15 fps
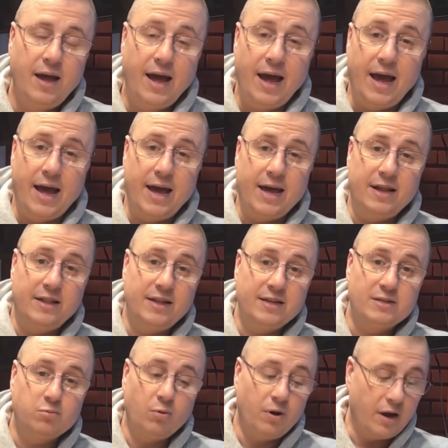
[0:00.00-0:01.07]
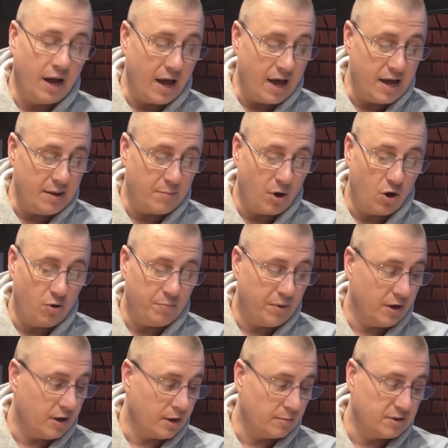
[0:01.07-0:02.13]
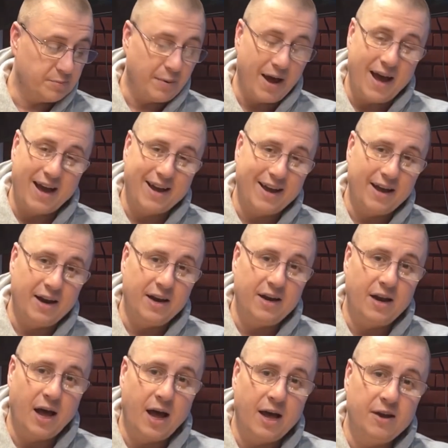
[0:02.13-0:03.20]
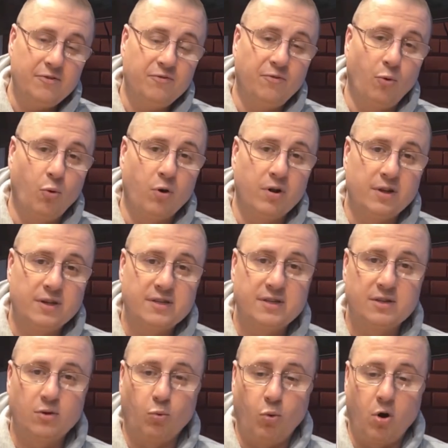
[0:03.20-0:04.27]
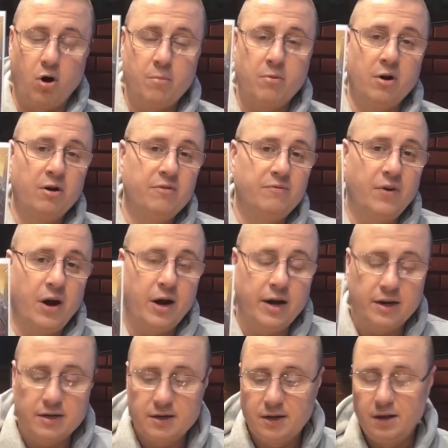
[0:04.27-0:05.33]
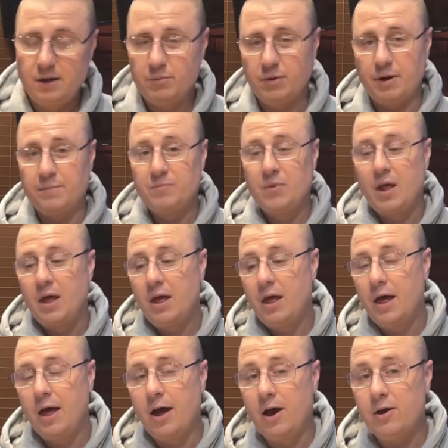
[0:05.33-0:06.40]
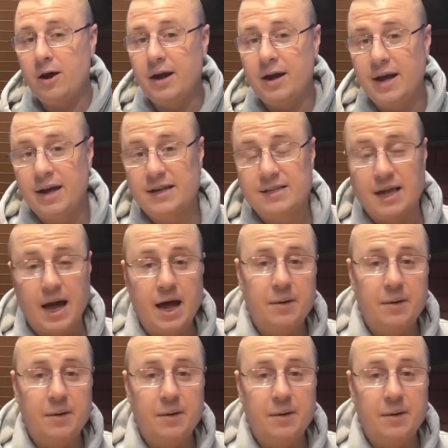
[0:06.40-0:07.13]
and this one I am hoping comes back at a 9.4. This is a Walmart variant. But alright guys, I'm